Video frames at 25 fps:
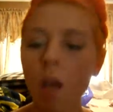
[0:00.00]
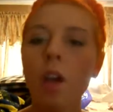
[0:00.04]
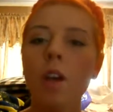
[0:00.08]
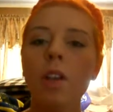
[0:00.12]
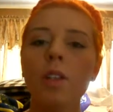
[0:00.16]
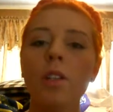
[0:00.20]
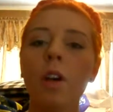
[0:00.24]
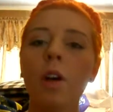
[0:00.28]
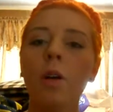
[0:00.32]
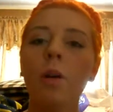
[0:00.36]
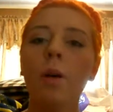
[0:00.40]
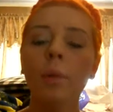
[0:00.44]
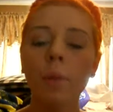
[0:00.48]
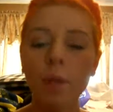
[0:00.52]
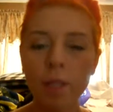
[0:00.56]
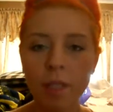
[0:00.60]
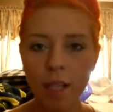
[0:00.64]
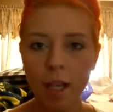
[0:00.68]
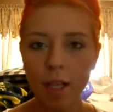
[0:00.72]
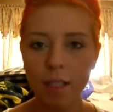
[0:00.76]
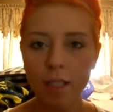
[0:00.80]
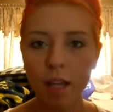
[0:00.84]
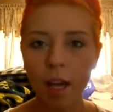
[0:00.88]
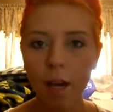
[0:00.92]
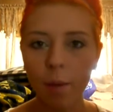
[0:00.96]
So I went to
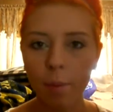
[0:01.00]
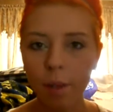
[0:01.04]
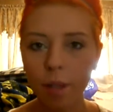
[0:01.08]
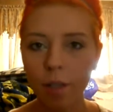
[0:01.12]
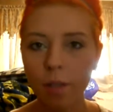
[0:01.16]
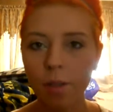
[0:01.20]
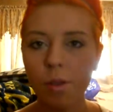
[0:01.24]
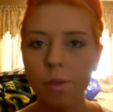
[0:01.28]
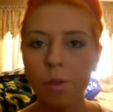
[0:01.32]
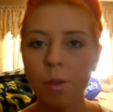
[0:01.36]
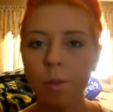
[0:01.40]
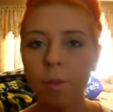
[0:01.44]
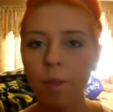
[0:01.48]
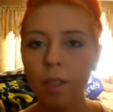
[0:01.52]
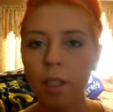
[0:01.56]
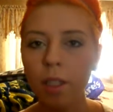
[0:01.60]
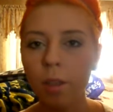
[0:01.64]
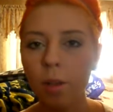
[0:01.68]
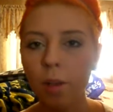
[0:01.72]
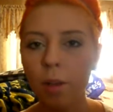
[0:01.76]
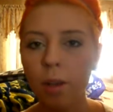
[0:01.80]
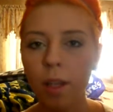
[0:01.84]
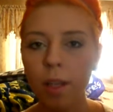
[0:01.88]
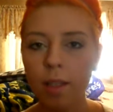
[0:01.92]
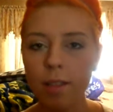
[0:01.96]
Hot Topic because normally, you
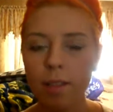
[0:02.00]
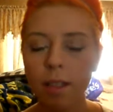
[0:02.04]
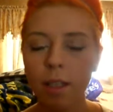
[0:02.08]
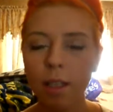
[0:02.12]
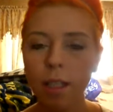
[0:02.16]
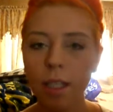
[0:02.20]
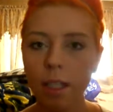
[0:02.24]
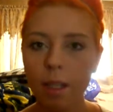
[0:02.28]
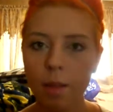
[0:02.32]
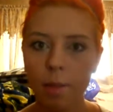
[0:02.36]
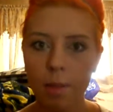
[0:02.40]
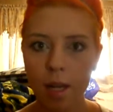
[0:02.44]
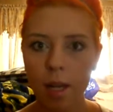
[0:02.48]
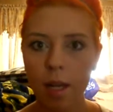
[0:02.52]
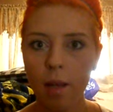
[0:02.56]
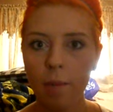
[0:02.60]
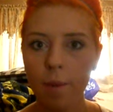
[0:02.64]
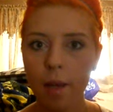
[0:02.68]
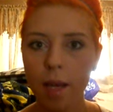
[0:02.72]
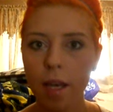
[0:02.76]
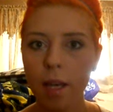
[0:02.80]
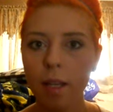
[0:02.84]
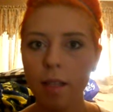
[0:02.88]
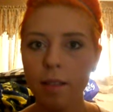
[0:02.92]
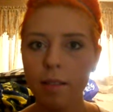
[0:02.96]
know, they sell like the Manic
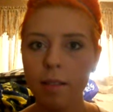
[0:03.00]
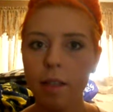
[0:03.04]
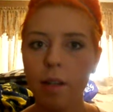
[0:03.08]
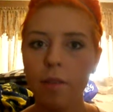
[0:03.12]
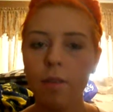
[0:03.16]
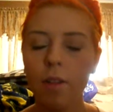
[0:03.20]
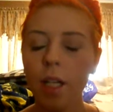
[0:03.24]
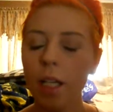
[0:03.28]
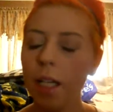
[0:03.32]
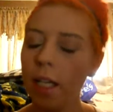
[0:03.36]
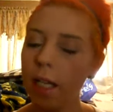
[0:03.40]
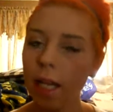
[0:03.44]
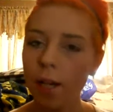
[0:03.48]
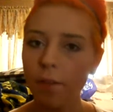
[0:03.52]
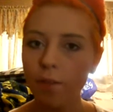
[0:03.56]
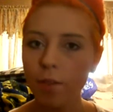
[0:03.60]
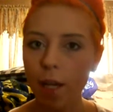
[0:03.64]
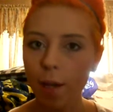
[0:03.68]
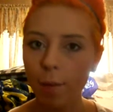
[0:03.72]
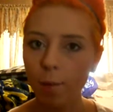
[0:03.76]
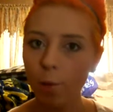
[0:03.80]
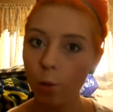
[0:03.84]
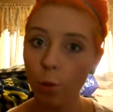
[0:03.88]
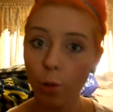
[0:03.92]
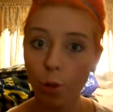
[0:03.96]
Panic stuff, and I didn't have
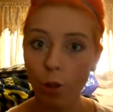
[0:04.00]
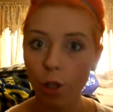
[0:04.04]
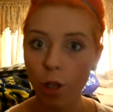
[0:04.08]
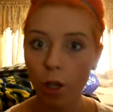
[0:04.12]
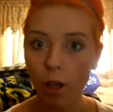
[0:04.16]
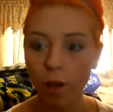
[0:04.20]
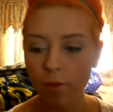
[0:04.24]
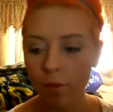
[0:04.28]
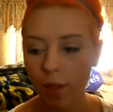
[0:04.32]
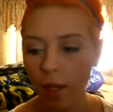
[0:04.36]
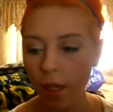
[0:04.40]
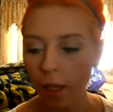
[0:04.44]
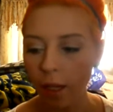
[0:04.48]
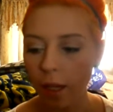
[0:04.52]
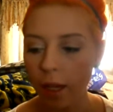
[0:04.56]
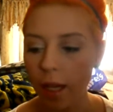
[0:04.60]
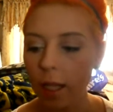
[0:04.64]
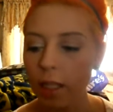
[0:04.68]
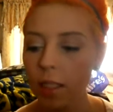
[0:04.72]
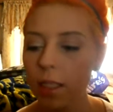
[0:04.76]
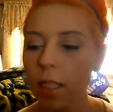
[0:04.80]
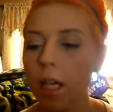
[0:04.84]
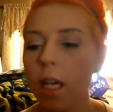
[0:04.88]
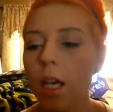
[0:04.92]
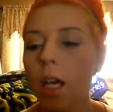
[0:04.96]
time to order it off the
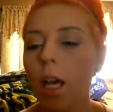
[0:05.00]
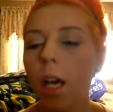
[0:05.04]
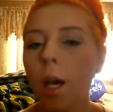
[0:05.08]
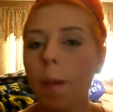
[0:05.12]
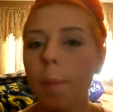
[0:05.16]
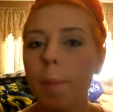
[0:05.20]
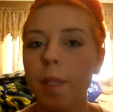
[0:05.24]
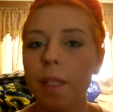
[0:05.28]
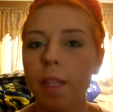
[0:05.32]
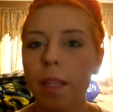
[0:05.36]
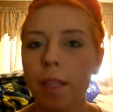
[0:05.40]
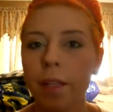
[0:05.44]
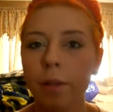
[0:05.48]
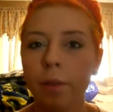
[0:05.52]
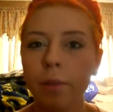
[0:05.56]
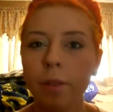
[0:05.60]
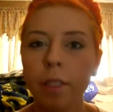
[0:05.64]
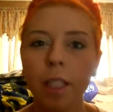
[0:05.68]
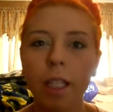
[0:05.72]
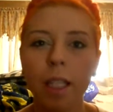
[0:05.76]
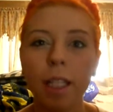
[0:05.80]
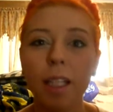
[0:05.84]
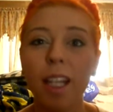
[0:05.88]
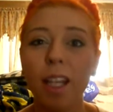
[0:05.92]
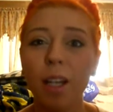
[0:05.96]
internet, but they only
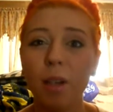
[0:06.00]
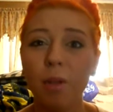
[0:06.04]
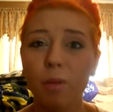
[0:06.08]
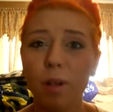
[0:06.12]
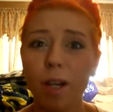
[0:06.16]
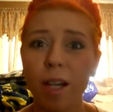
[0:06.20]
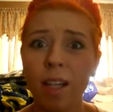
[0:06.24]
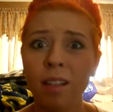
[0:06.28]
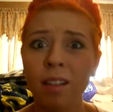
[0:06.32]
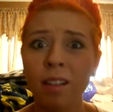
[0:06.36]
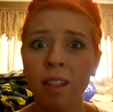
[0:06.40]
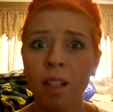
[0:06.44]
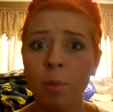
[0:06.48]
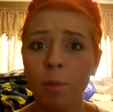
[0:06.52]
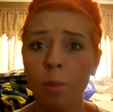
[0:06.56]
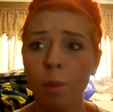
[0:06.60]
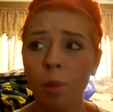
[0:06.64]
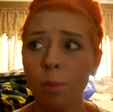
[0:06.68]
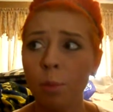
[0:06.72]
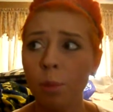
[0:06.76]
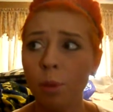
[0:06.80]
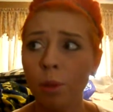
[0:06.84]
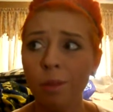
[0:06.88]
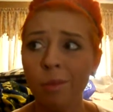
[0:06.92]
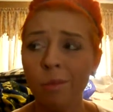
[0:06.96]
had like red and like
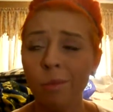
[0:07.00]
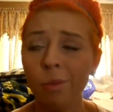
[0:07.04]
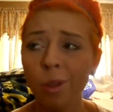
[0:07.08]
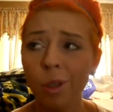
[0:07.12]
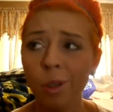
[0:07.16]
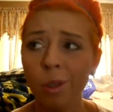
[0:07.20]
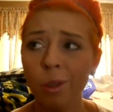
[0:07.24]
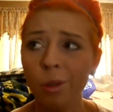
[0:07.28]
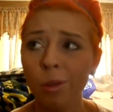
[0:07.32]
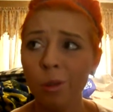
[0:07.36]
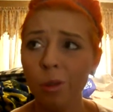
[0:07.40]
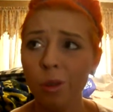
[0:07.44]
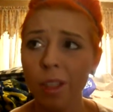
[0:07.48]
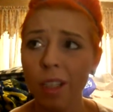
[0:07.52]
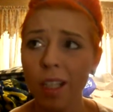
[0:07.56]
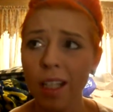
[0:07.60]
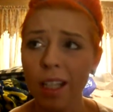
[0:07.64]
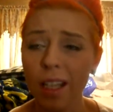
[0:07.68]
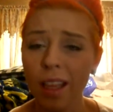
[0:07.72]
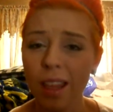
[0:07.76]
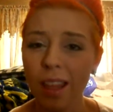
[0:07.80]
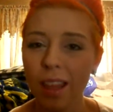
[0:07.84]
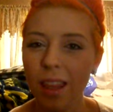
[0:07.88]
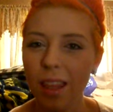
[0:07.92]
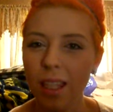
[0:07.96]
purple and blue, and I
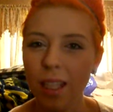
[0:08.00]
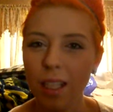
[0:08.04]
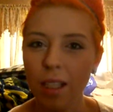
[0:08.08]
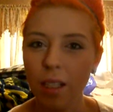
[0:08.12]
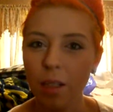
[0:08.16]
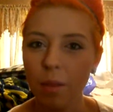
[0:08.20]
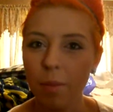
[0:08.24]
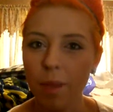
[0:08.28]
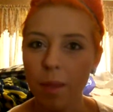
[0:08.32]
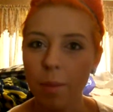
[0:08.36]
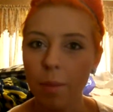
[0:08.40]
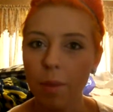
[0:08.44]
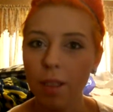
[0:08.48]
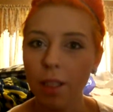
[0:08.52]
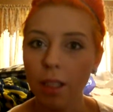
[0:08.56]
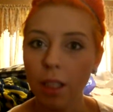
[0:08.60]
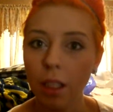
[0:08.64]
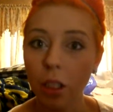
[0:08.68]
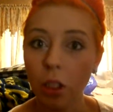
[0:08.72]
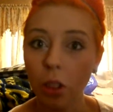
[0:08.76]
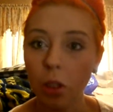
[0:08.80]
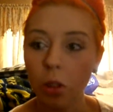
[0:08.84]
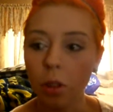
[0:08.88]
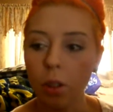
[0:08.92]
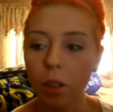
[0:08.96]
think maybe
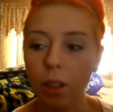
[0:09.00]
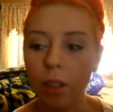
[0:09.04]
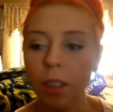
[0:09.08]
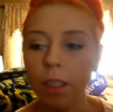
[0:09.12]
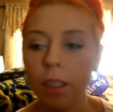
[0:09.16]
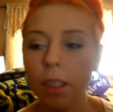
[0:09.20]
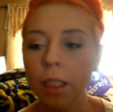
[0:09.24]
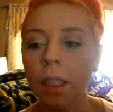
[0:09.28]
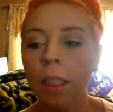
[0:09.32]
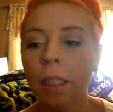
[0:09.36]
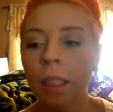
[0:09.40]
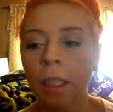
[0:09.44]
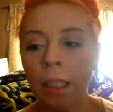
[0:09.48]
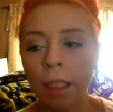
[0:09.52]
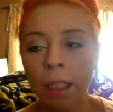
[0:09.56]
like green.